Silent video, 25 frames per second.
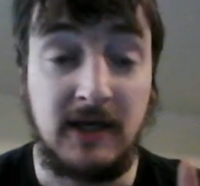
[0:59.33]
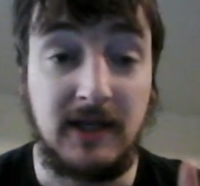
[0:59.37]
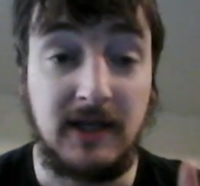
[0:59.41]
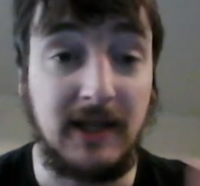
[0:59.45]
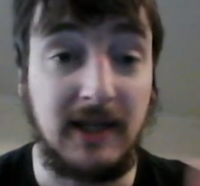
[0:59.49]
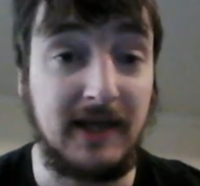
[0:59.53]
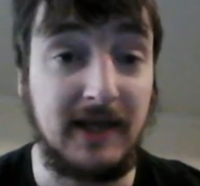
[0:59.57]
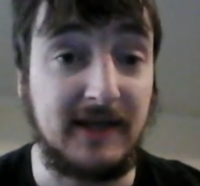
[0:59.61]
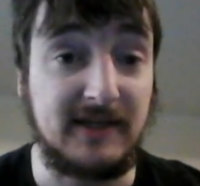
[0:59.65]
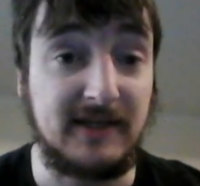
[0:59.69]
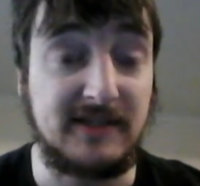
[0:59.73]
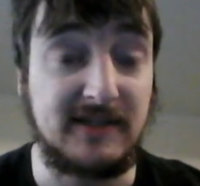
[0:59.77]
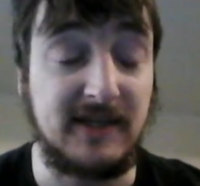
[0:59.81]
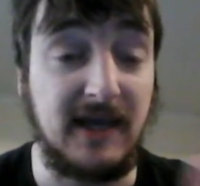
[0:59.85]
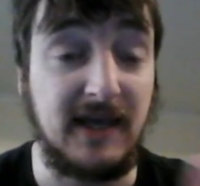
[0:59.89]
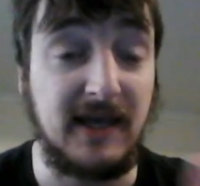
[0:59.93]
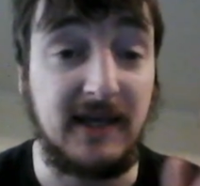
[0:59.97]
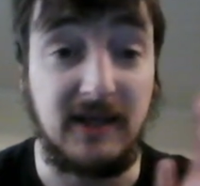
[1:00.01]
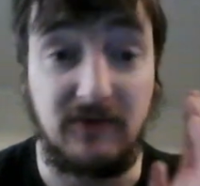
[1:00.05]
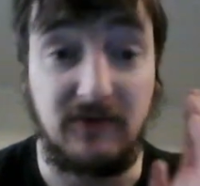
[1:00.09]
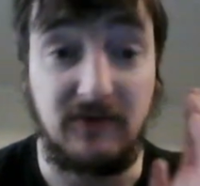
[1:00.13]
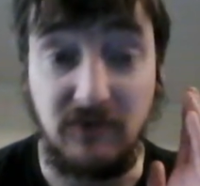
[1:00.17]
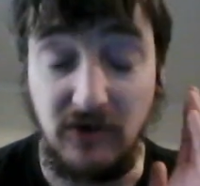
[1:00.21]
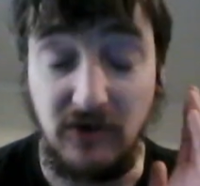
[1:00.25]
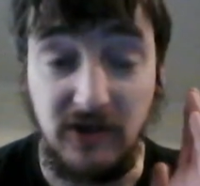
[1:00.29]
Like I say,
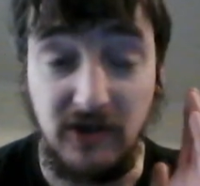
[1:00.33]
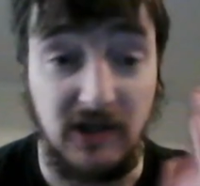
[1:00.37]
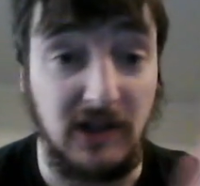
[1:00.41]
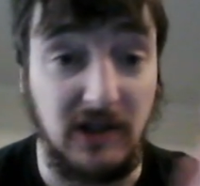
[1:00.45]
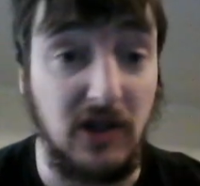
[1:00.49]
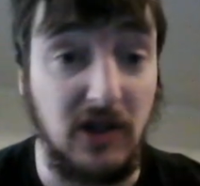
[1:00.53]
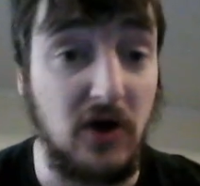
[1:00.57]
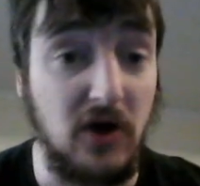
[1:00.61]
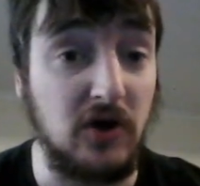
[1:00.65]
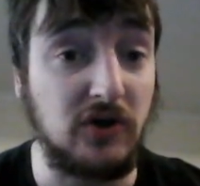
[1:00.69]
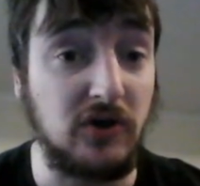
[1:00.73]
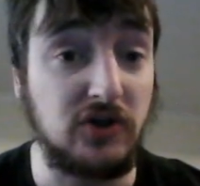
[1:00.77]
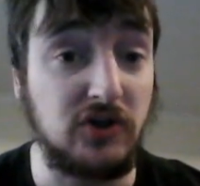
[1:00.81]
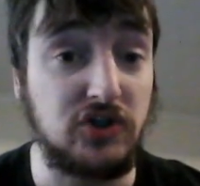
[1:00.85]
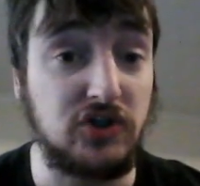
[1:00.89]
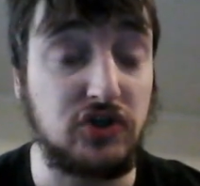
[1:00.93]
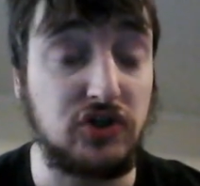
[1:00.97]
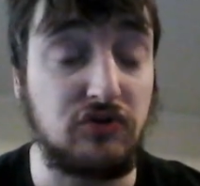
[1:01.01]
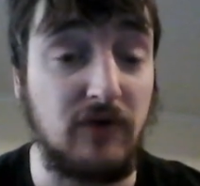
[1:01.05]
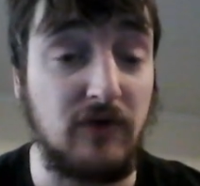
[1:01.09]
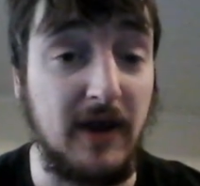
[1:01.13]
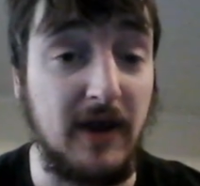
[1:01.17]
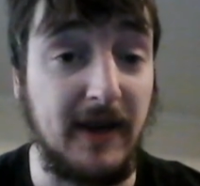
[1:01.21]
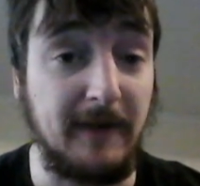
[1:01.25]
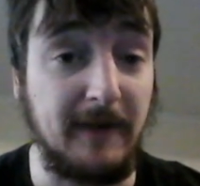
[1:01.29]
you've got the long
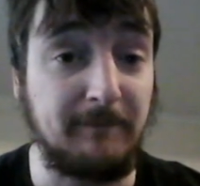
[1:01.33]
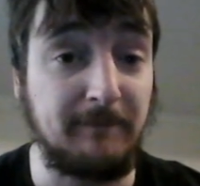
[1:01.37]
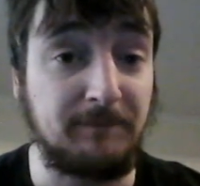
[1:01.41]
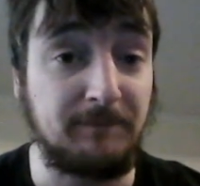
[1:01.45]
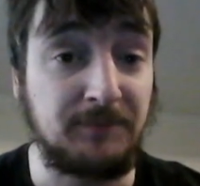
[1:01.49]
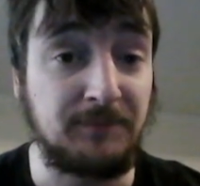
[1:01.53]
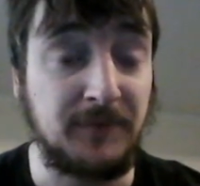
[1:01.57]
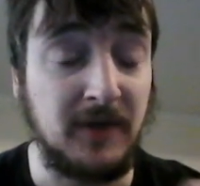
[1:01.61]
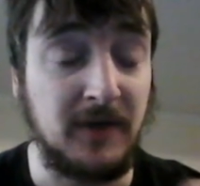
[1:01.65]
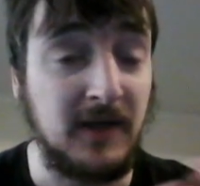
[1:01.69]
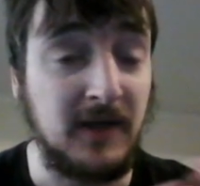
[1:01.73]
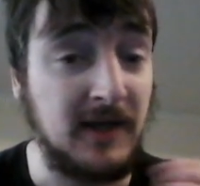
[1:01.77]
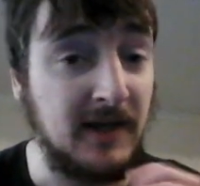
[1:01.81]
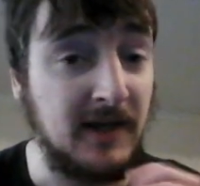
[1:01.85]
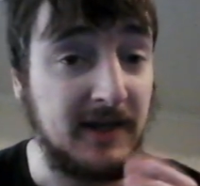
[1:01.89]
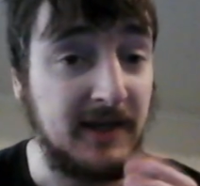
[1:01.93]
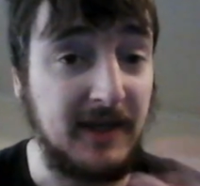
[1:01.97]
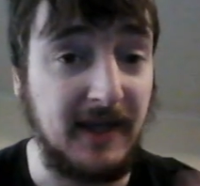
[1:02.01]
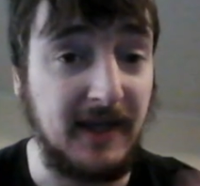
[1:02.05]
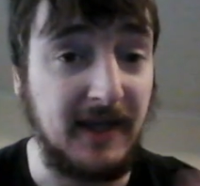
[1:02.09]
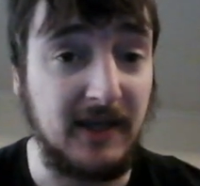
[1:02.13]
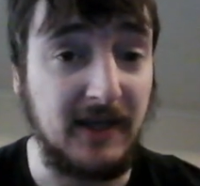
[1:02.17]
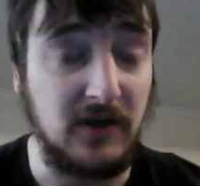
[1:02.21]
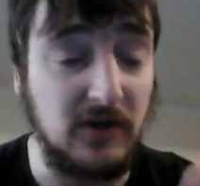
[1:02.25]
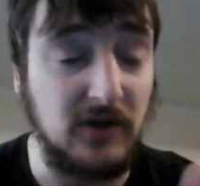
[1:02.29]
straight,
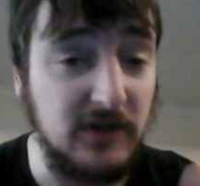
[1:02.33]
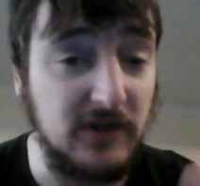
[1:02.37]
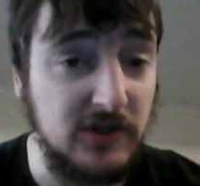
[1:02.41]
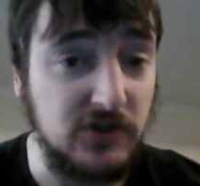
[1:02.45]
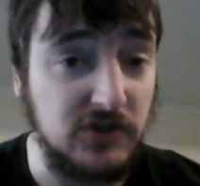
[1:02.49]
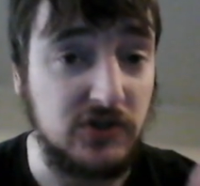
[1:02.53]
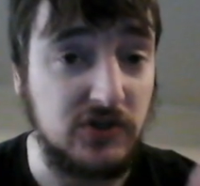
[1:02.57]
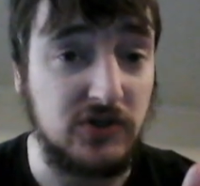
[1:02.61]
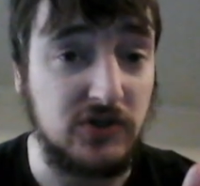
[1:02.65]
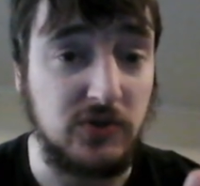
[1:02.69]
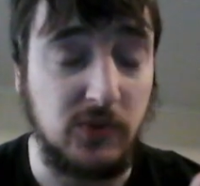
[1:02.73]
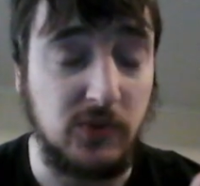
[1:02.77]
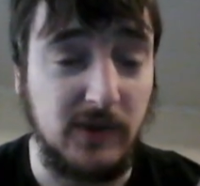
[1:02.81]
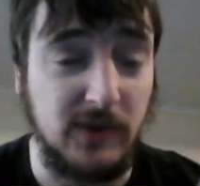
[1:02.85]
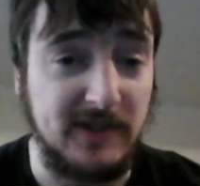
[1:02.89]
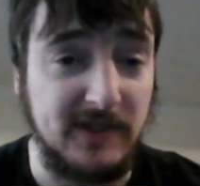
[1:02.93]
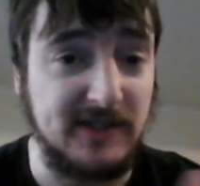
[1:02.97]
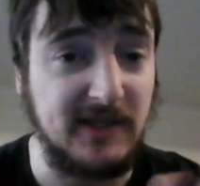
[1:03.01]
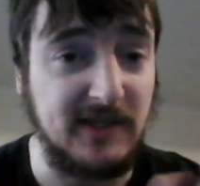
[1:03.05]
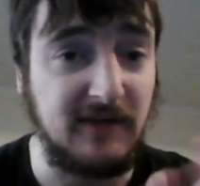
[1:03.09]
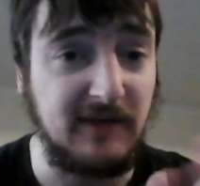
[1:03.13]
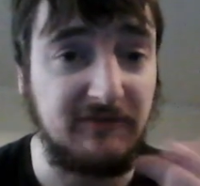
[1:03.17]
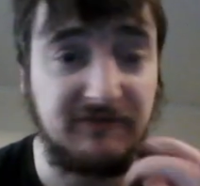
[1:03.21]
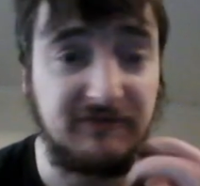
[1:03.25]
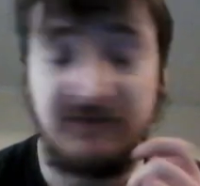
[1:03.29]
then you've got the
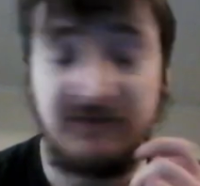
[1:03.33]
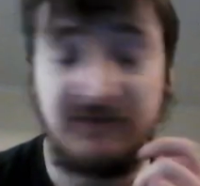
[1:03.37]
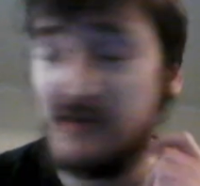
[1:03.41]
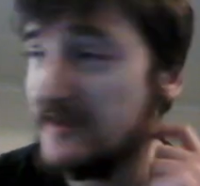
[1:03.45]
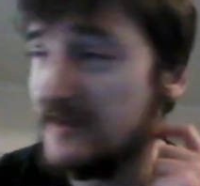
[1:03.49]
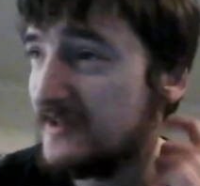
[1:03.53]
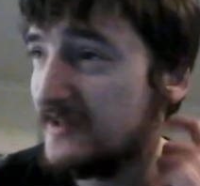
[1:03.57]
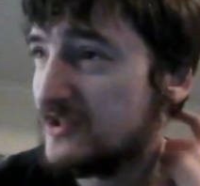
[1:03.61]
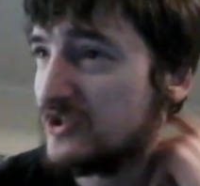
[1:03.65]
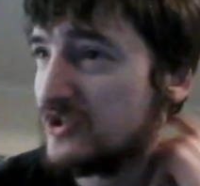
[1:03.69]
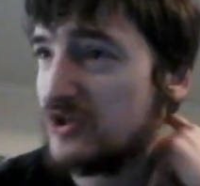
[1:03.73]
twisty, it's